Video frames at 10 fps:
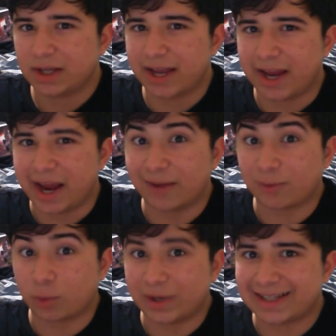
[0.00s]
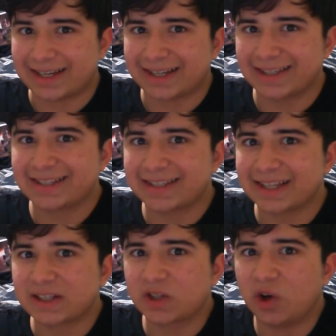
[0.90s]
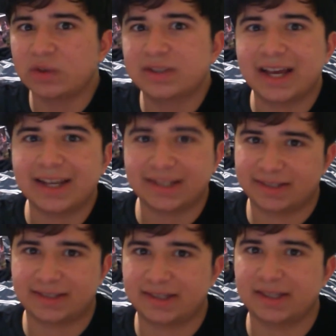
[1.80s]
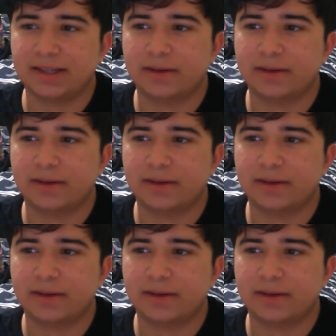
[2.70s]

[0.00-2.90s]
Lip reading: And we take these things called tests.